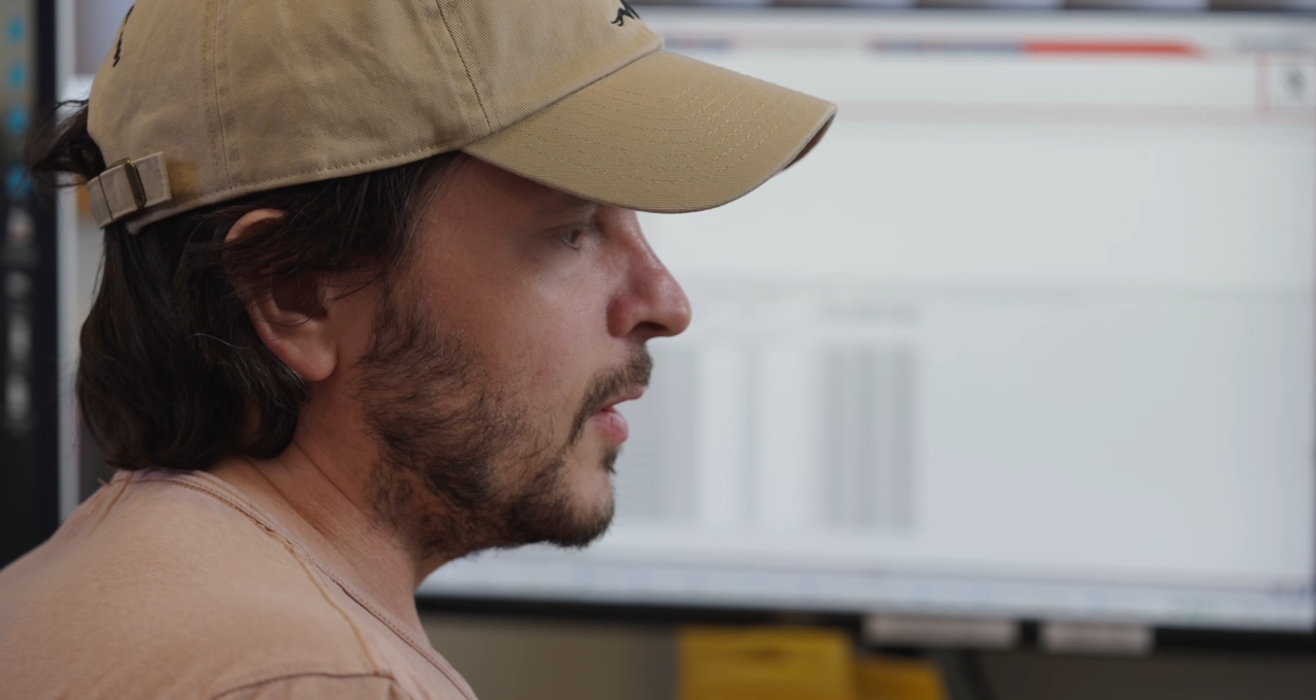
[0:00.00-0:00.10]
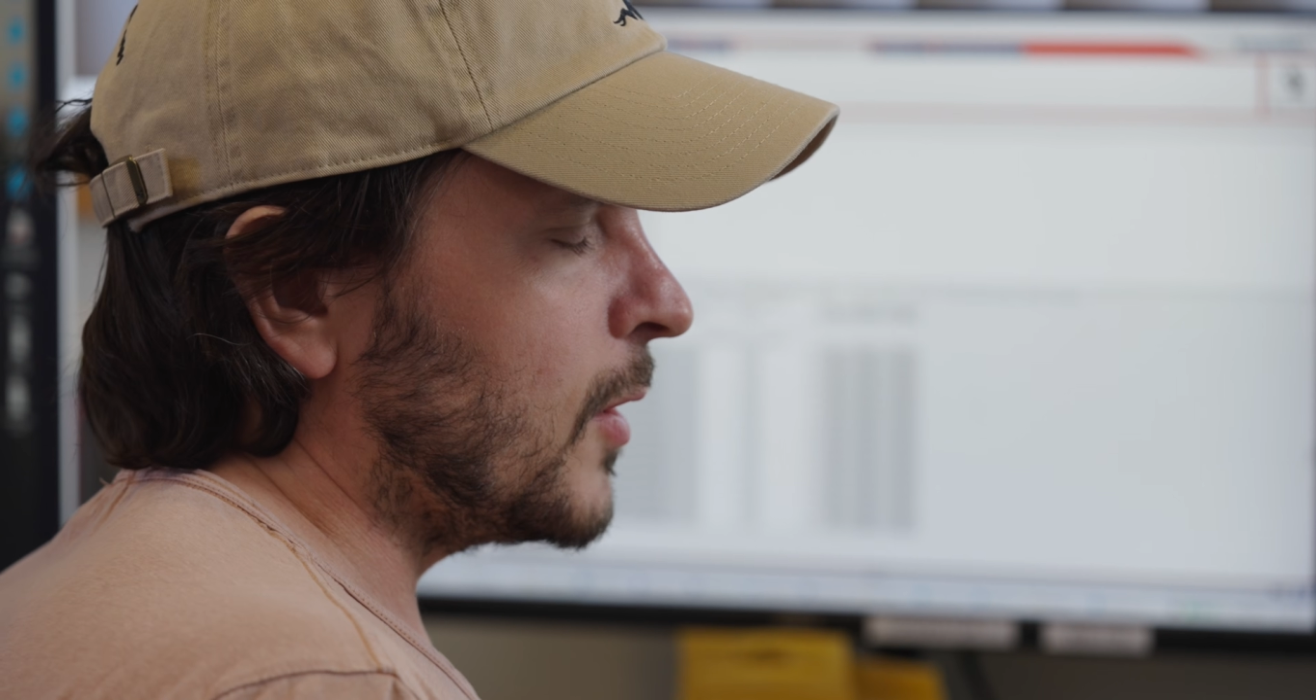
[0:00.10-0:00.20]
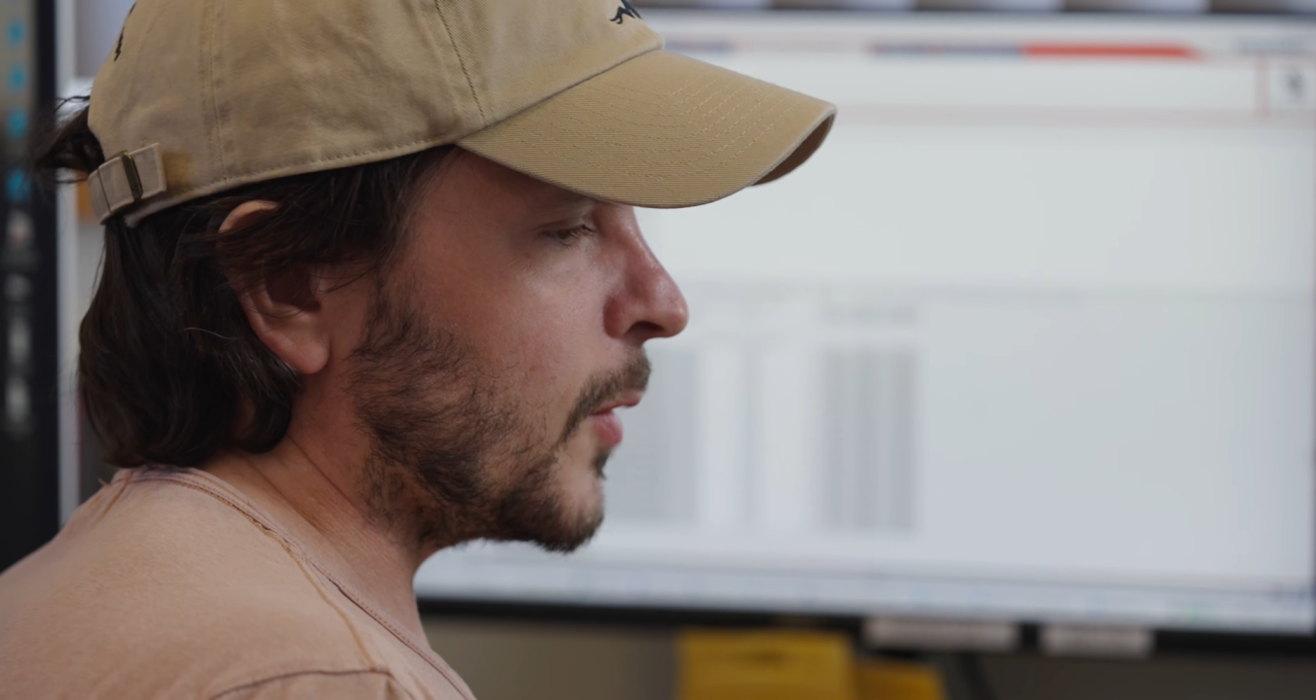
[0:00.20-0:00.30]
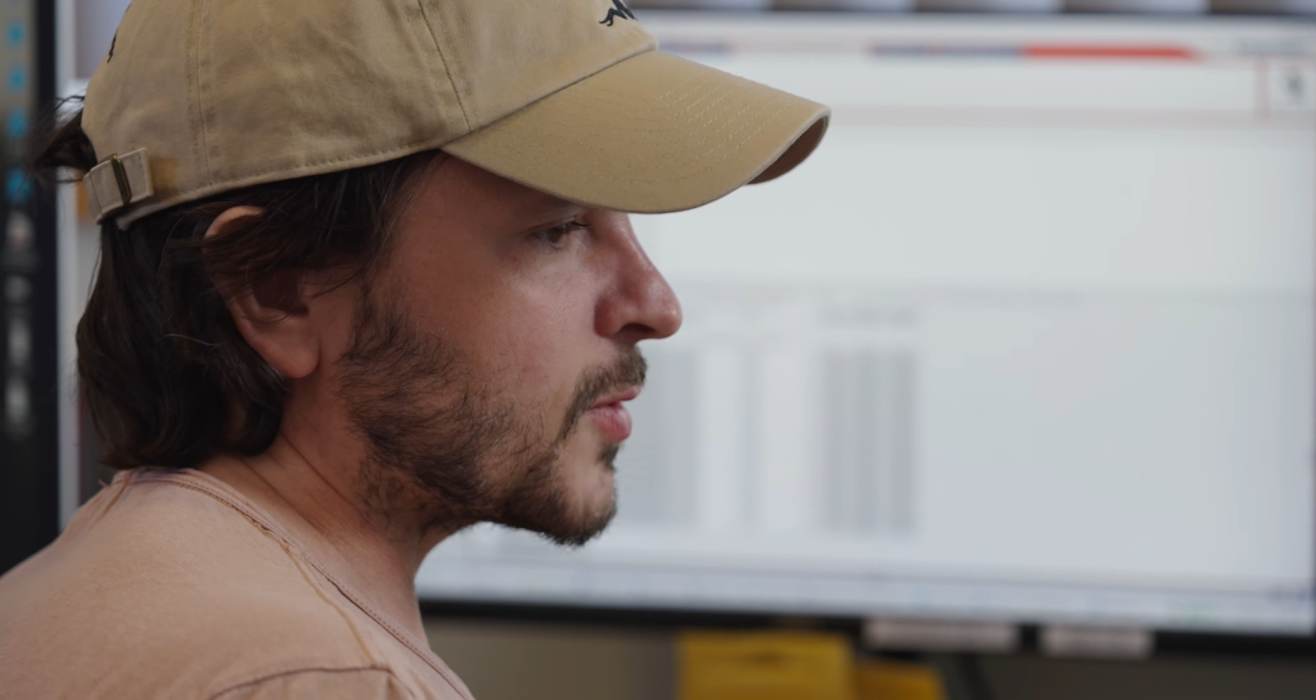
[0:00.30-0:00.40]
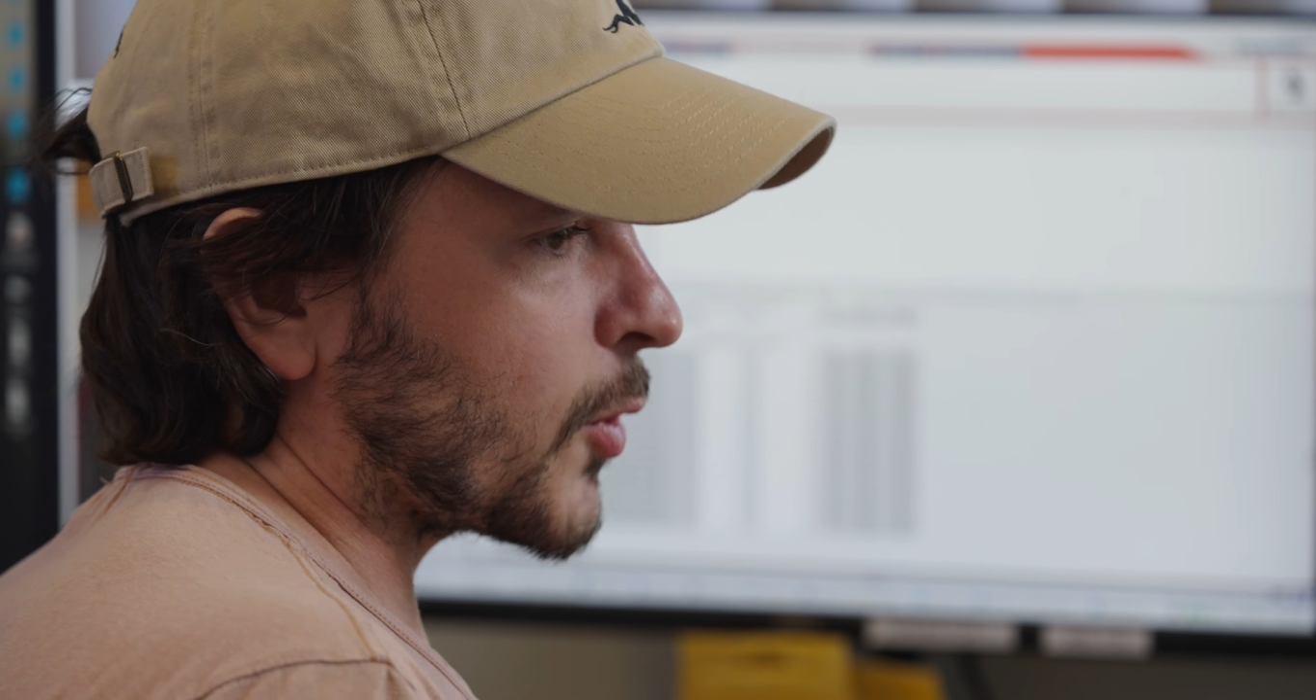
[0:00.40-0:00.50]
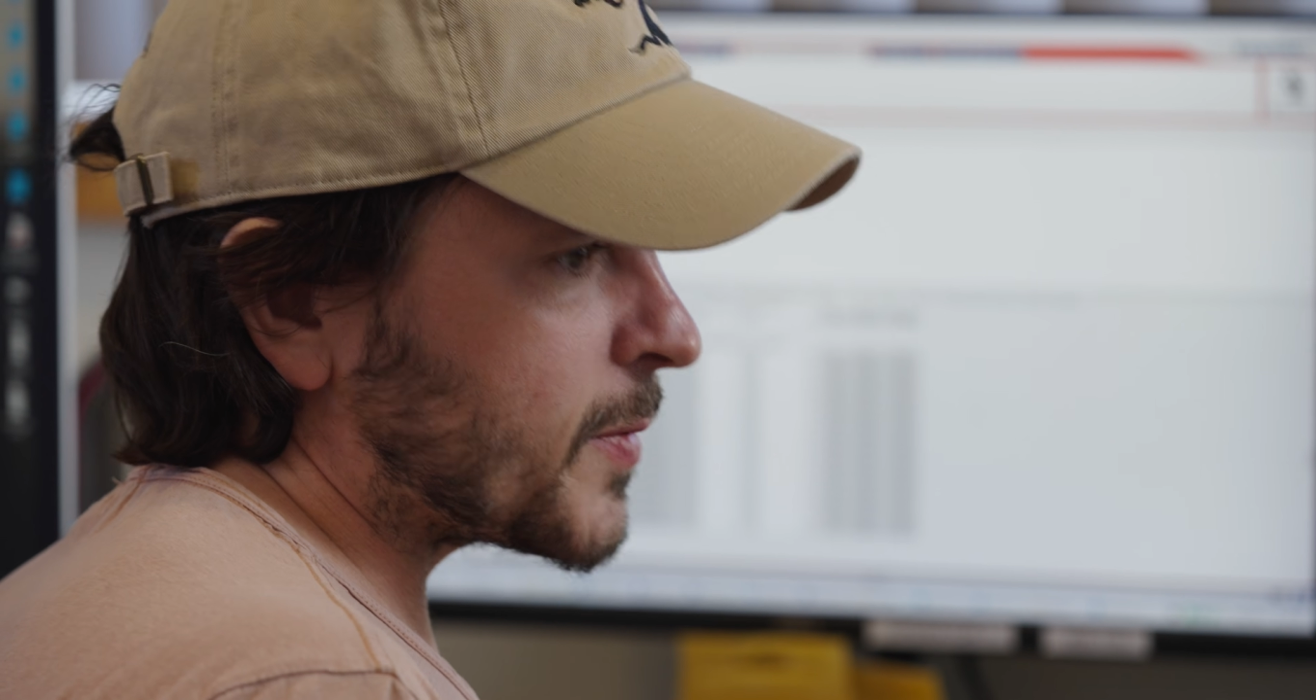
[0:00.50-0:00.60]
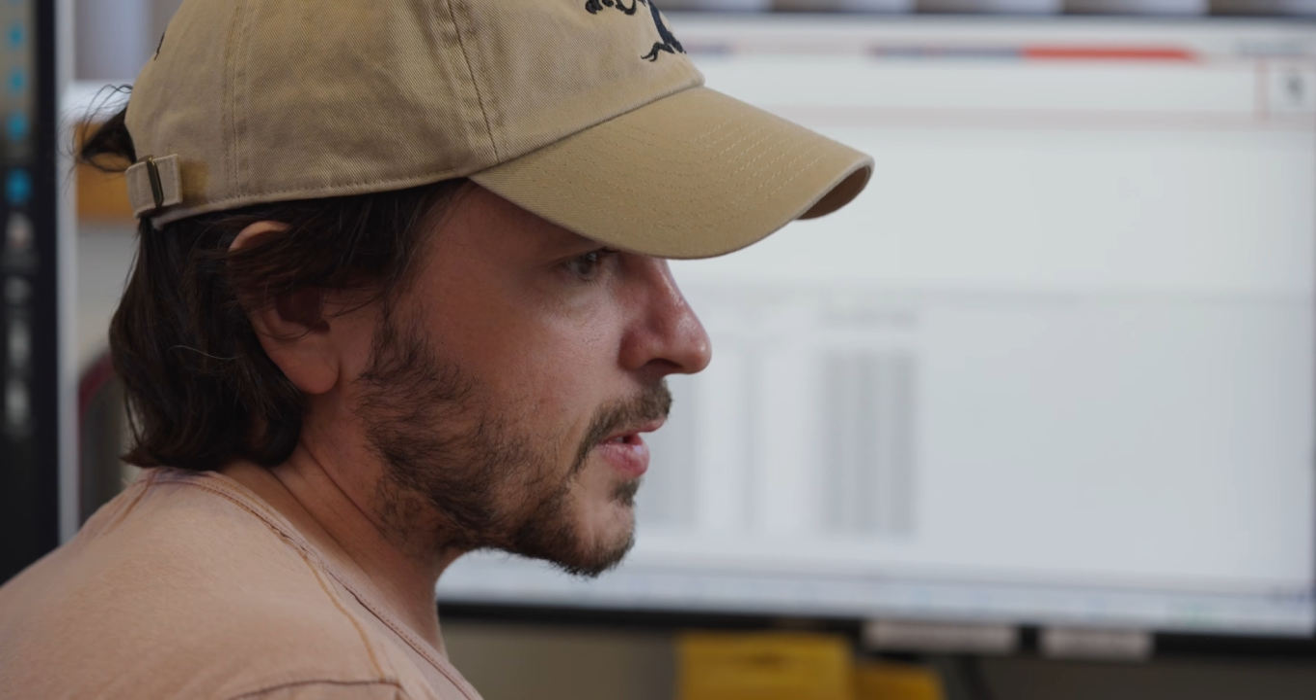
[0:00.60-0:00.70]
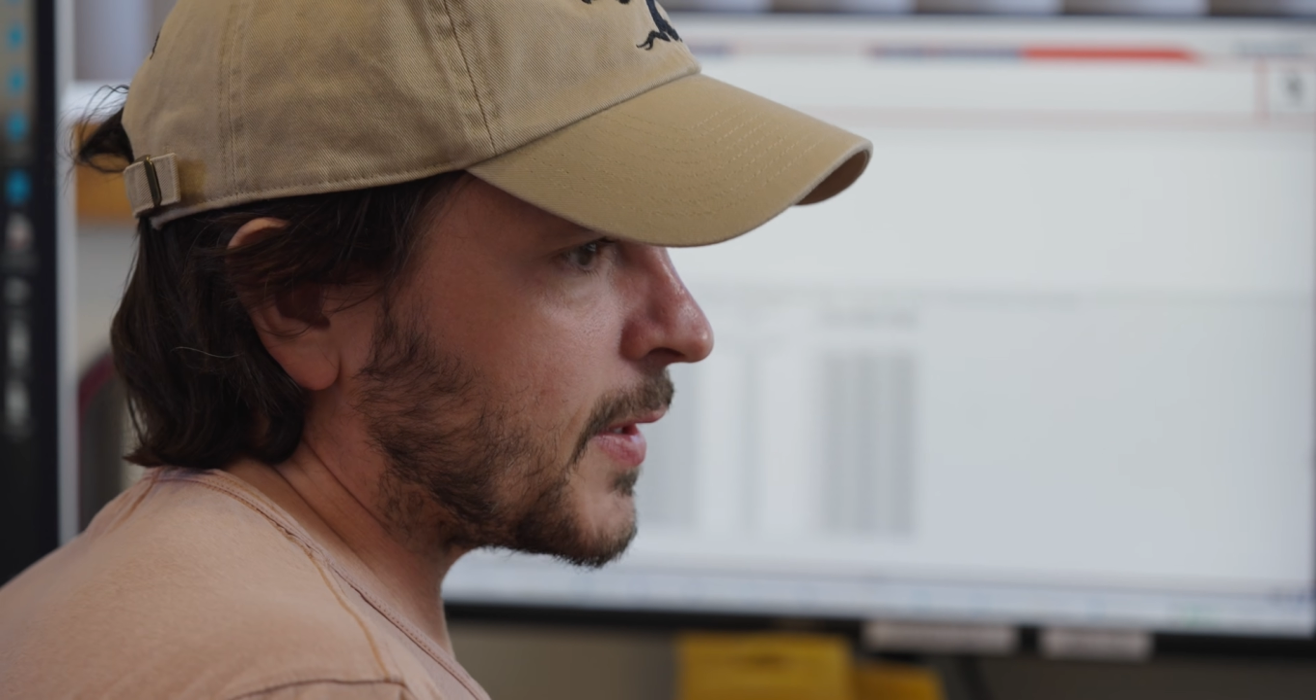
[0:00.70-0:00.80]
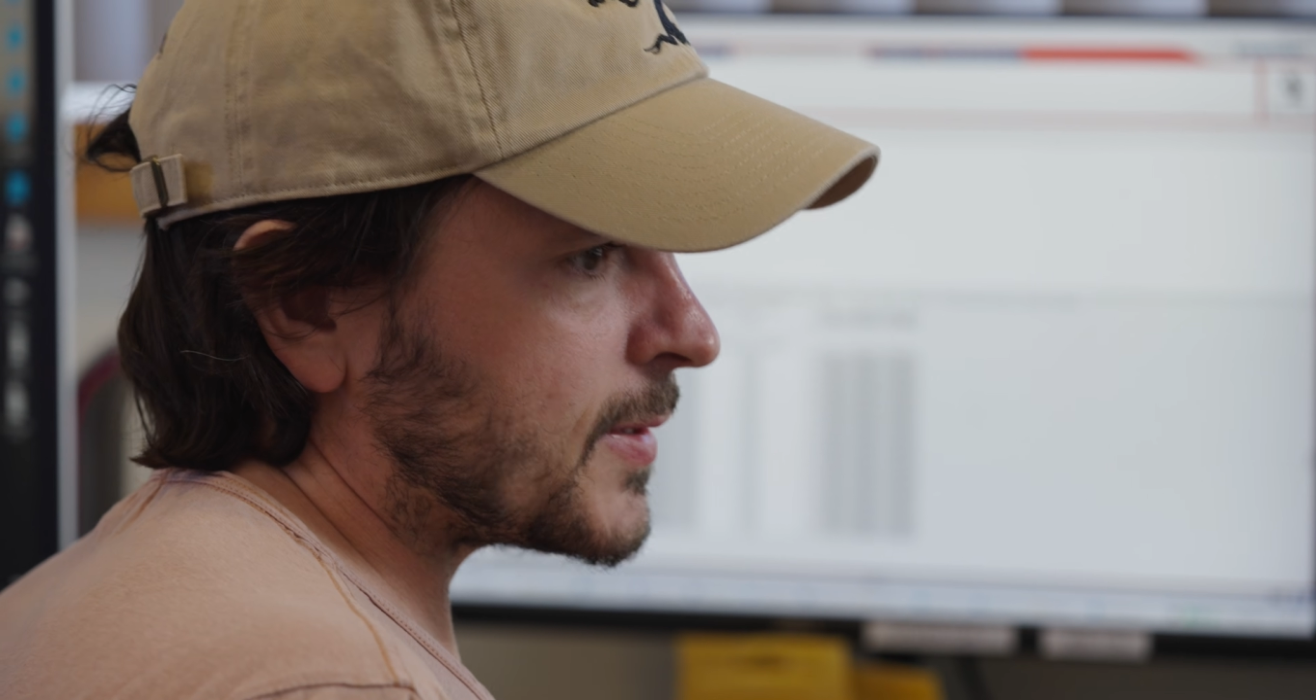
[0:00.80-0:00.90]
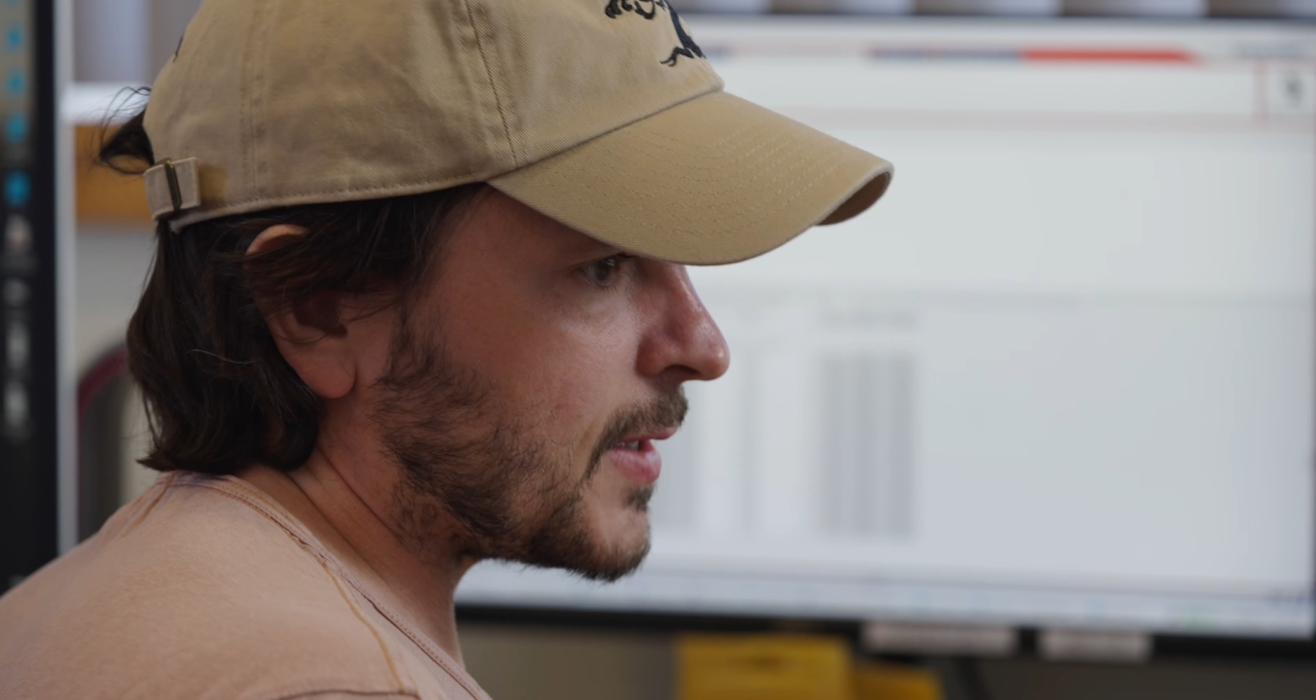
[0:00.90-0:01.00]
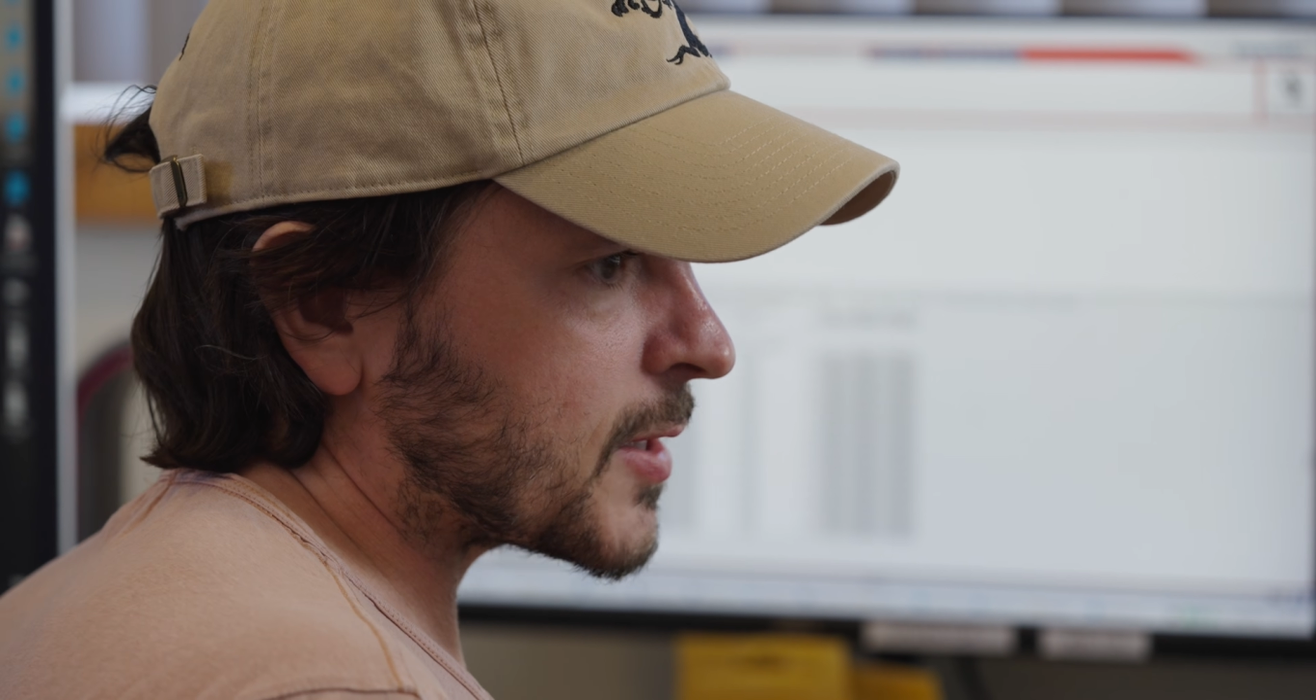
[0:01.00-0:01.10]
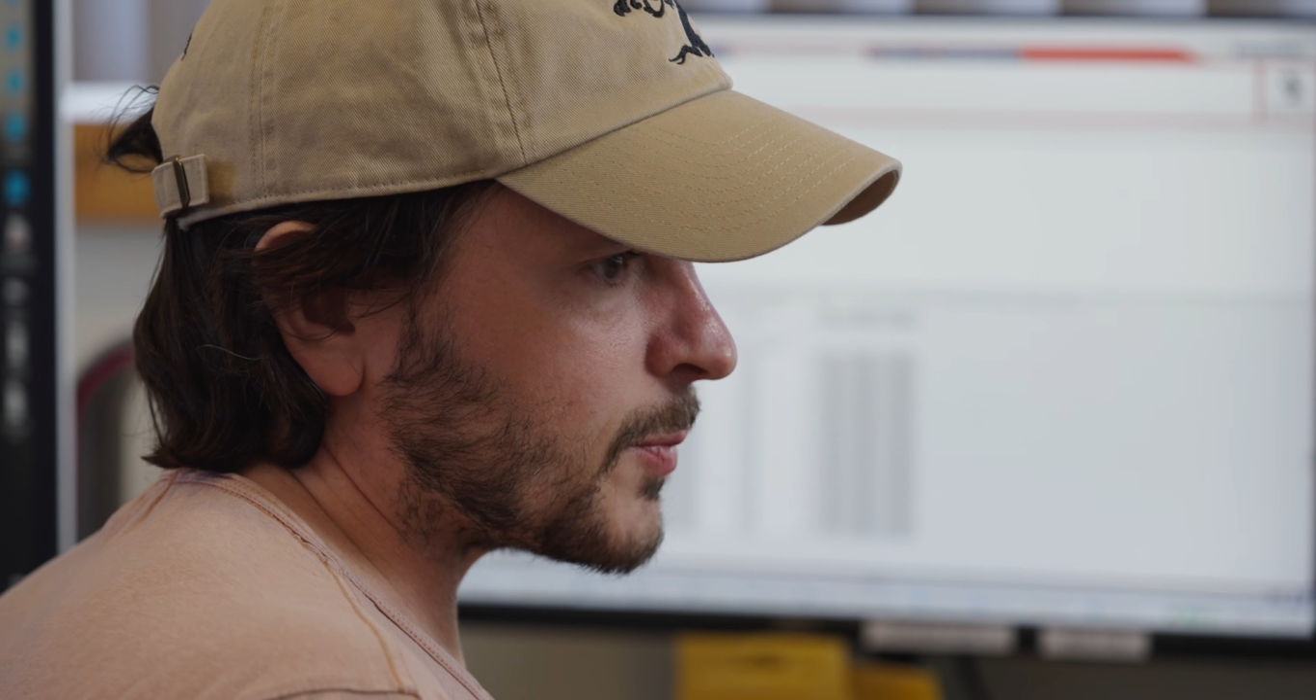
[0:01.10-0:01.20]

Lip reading: absorption that takes